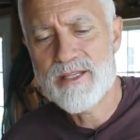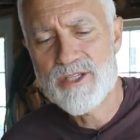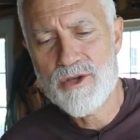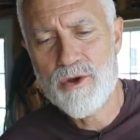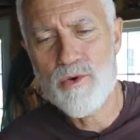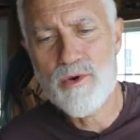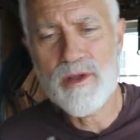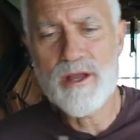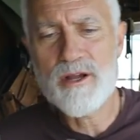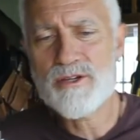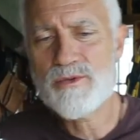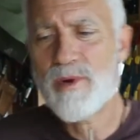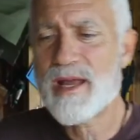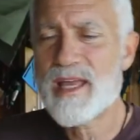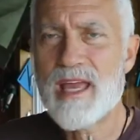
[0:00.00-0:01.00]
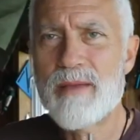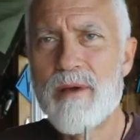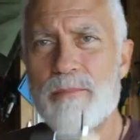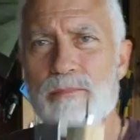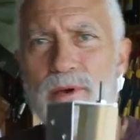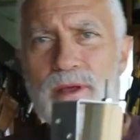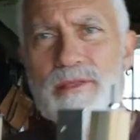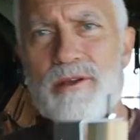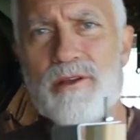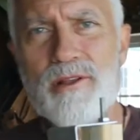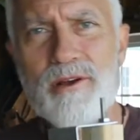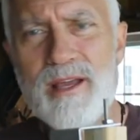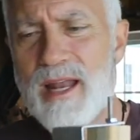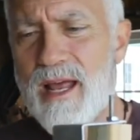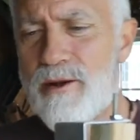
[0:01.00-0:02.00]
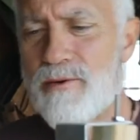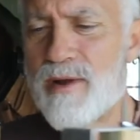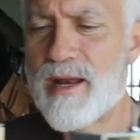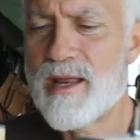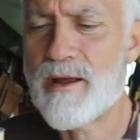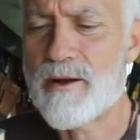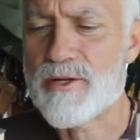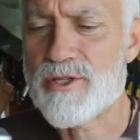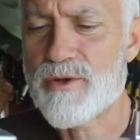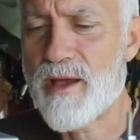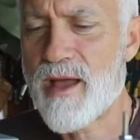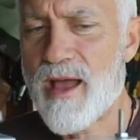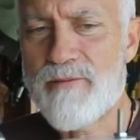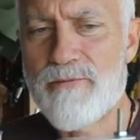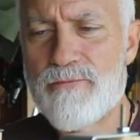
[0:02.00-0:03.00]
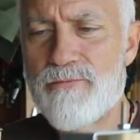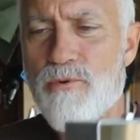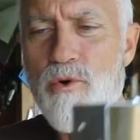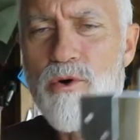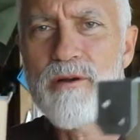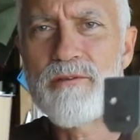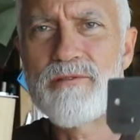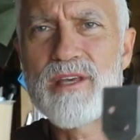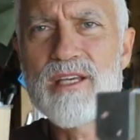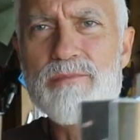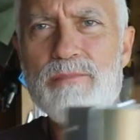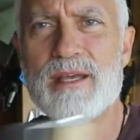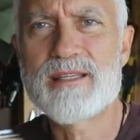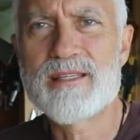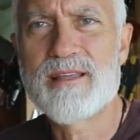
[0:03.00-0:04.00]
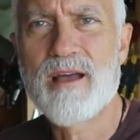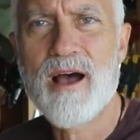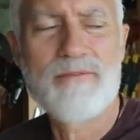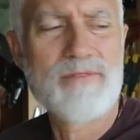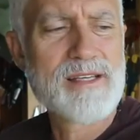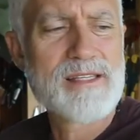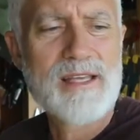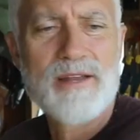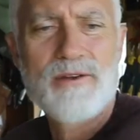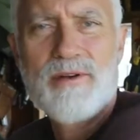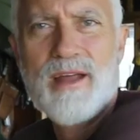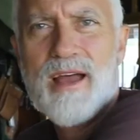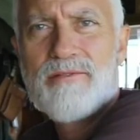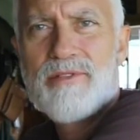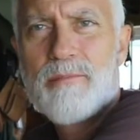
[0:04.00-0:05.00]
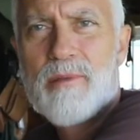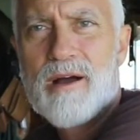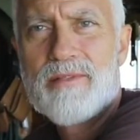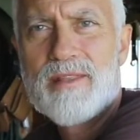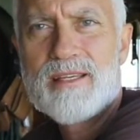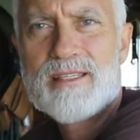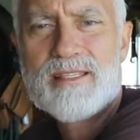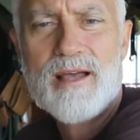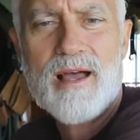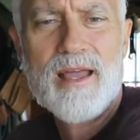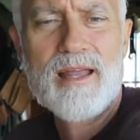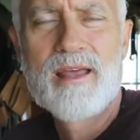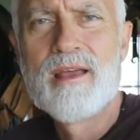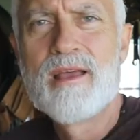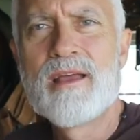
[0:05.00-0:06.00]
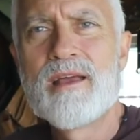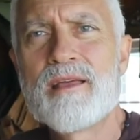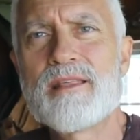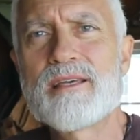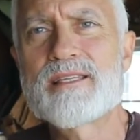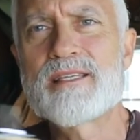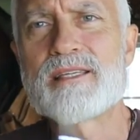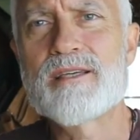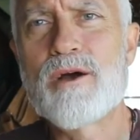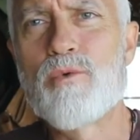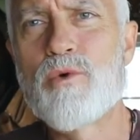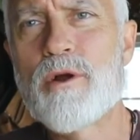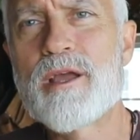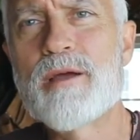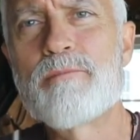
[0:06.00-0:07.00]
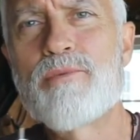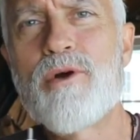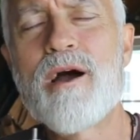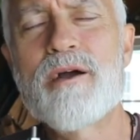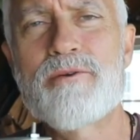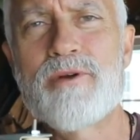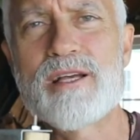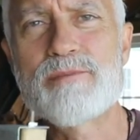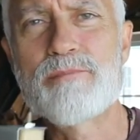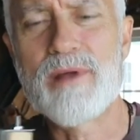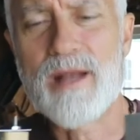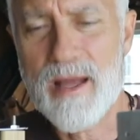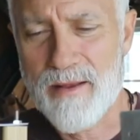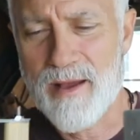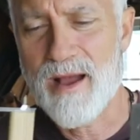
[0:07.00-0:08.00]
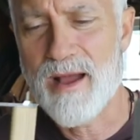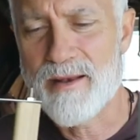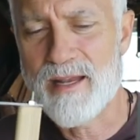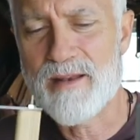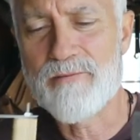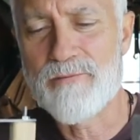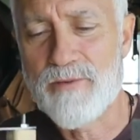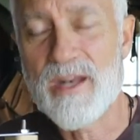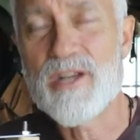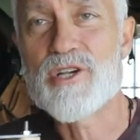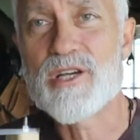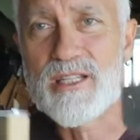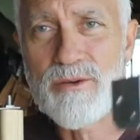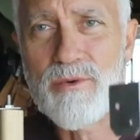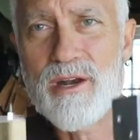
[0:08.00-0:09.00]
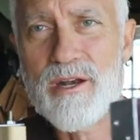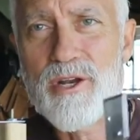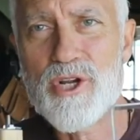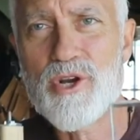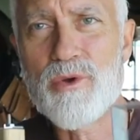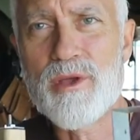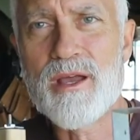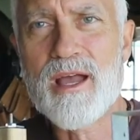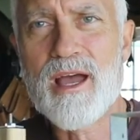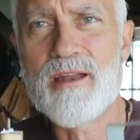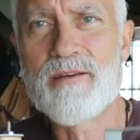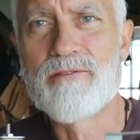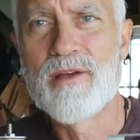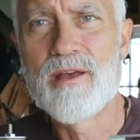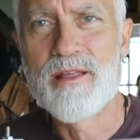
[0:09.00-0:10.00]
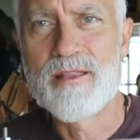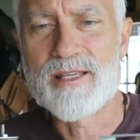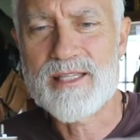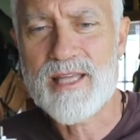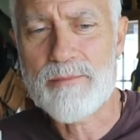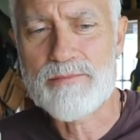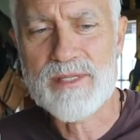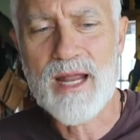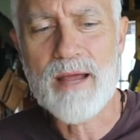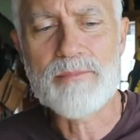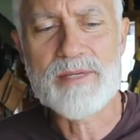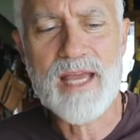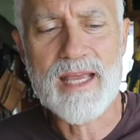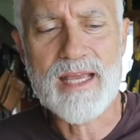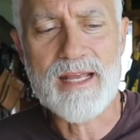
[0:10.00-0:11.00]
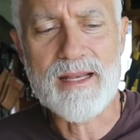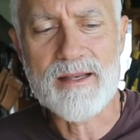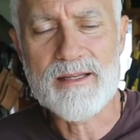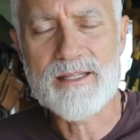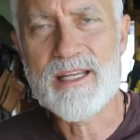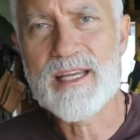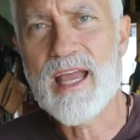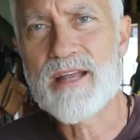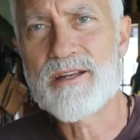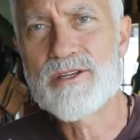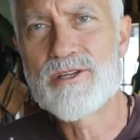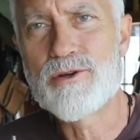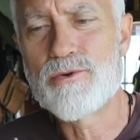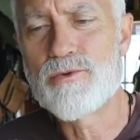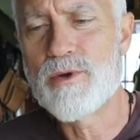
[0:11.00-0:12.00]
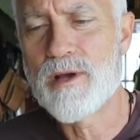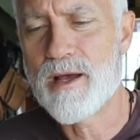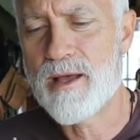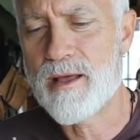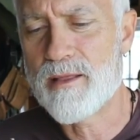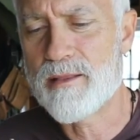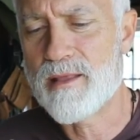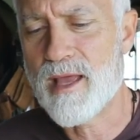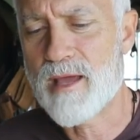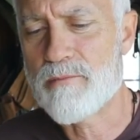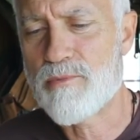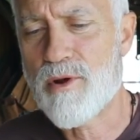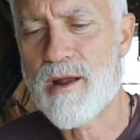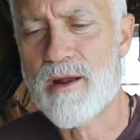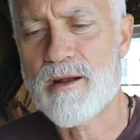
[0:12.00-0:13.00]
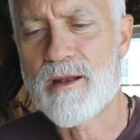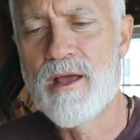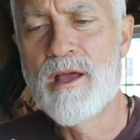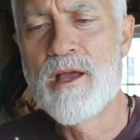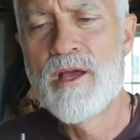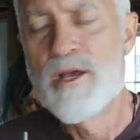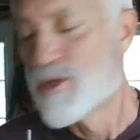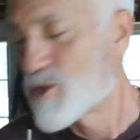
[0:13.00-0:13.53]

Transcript: And so here's what I came up with. You're looking at it right here. So I have four of these pieces. Now obviously I don't have them on this side. This is a work in progress, but I didn't finish it because I wanted to show you kind of the steps that I'm taking to get to the end product.